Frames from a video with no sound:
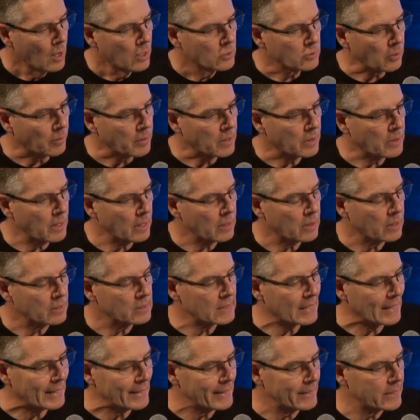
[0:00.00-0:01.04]
So I think there's
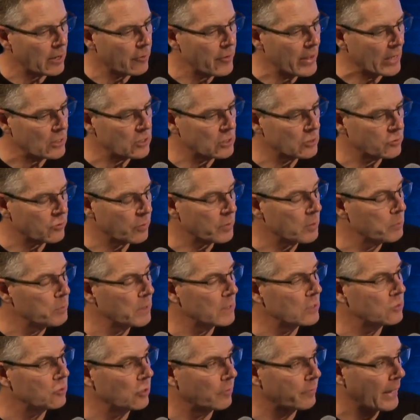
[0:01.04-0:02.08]
clear directions from the
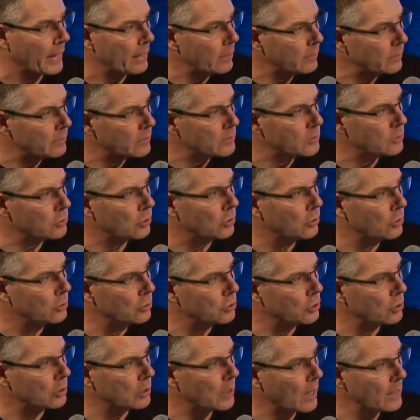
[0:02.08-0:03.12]
Ministry of Health as to who
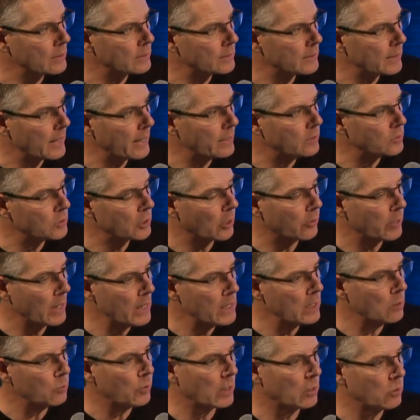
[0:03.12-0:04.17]
should isolate. So
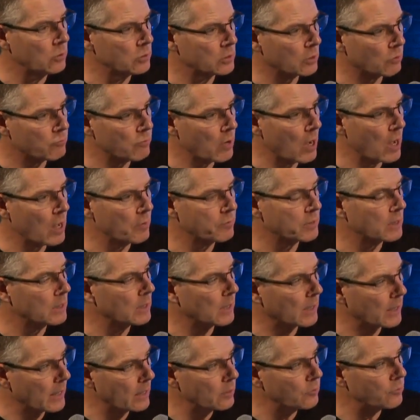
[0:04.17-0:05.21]
anyone who's arrived in
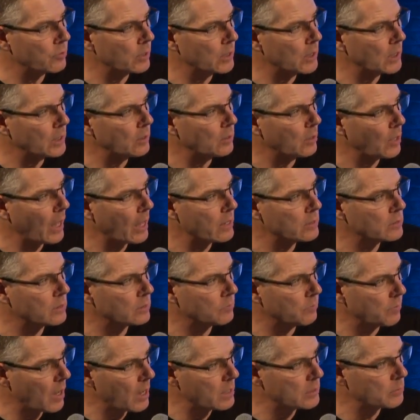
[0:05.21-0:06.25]
the country, as
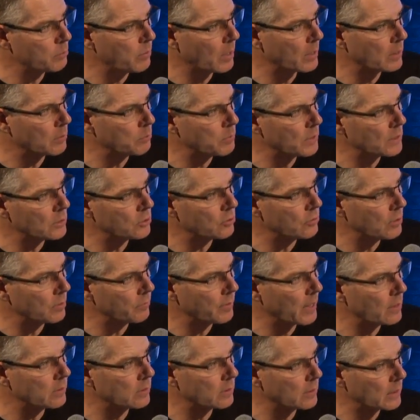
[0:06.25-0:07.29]
advised by the Ministry of
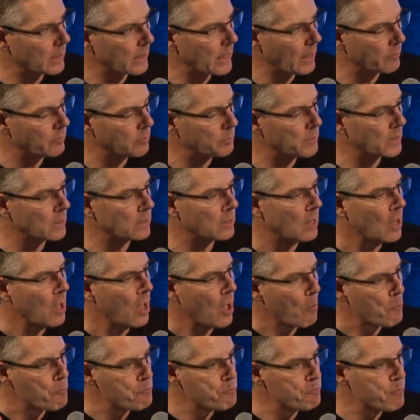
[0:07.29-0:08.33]
Health and the government,
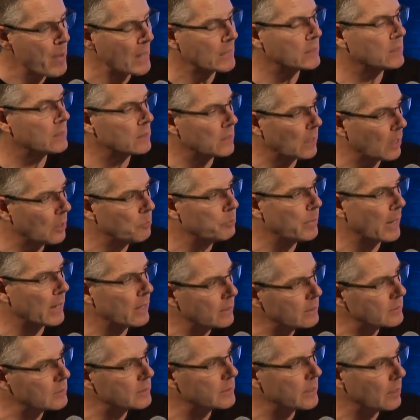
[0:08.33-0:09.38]
must obey
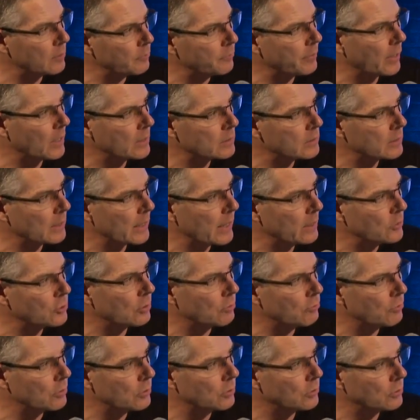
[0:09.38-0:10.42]
the
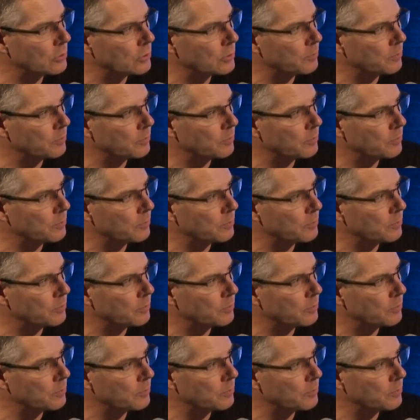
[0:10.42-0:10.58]
self-isolation rules.